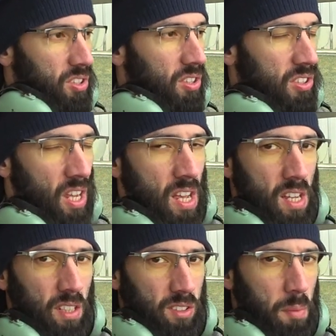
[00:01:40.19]
There's
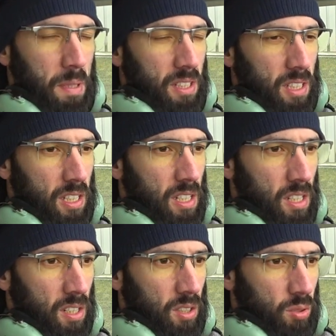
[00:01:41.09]
typically
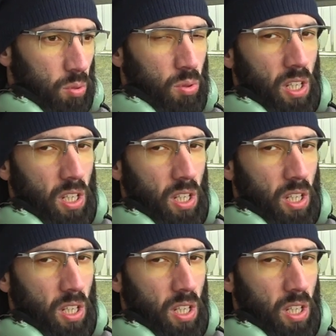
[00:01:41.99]
two